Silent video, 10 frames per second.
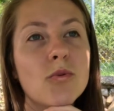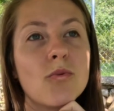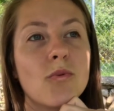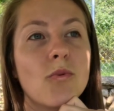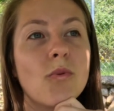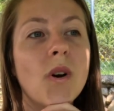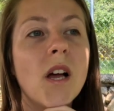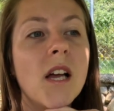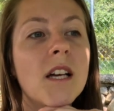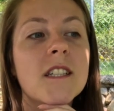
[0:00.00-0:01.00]
to
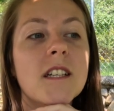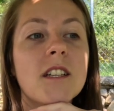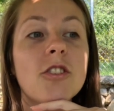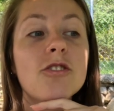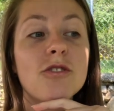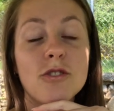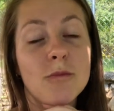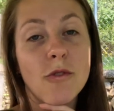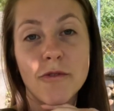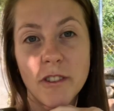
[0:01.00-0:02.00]
another
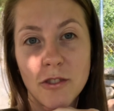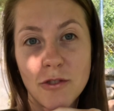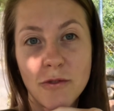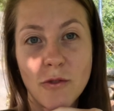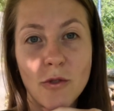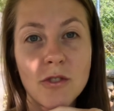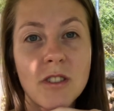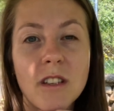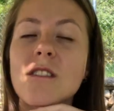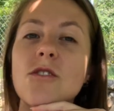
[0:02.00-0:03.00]
small village, of course,
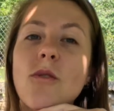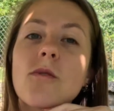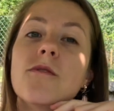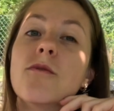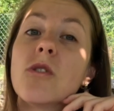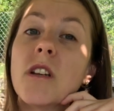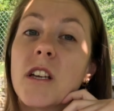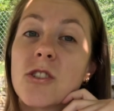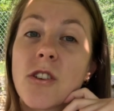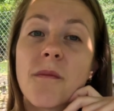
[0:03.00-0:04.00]
that is called
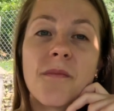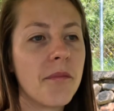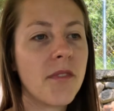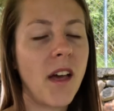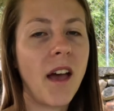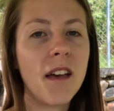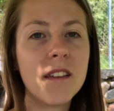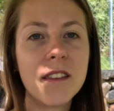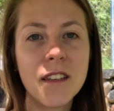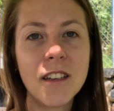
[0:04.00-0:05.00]
Vojneža.
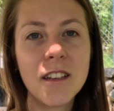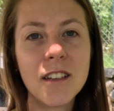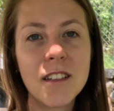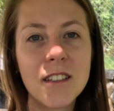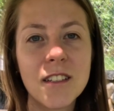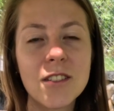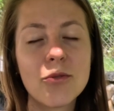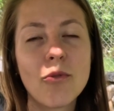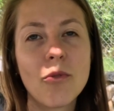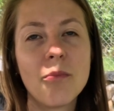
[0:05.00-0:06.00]
I think
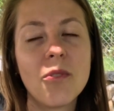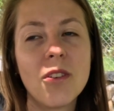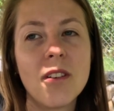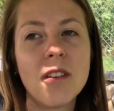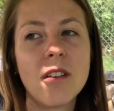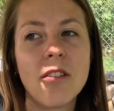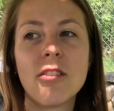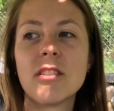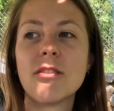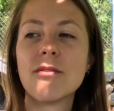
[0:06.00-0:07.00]
this will be
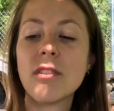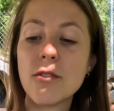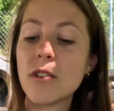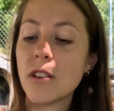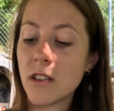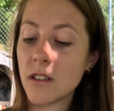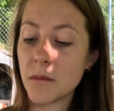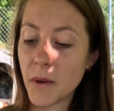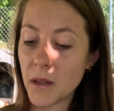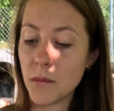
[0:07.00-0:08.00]
the very
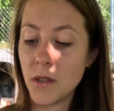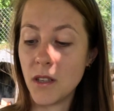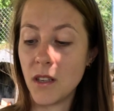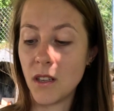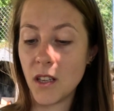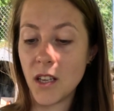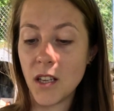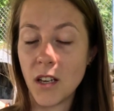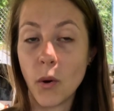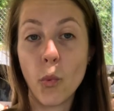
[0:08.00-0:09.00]
needed by me
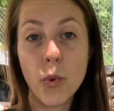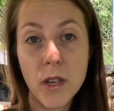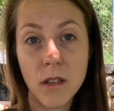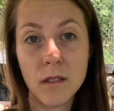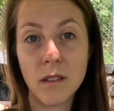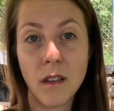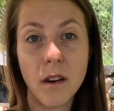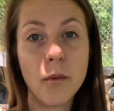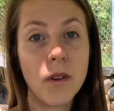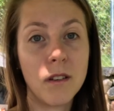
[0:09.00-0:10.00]
weekend
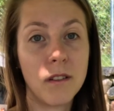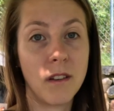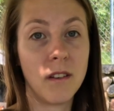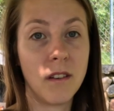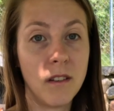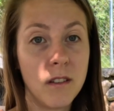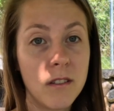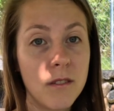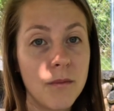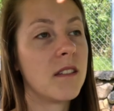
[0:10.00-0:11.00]
getaway that I
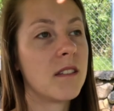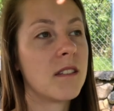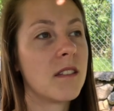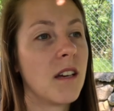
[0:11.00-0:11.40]
needed, and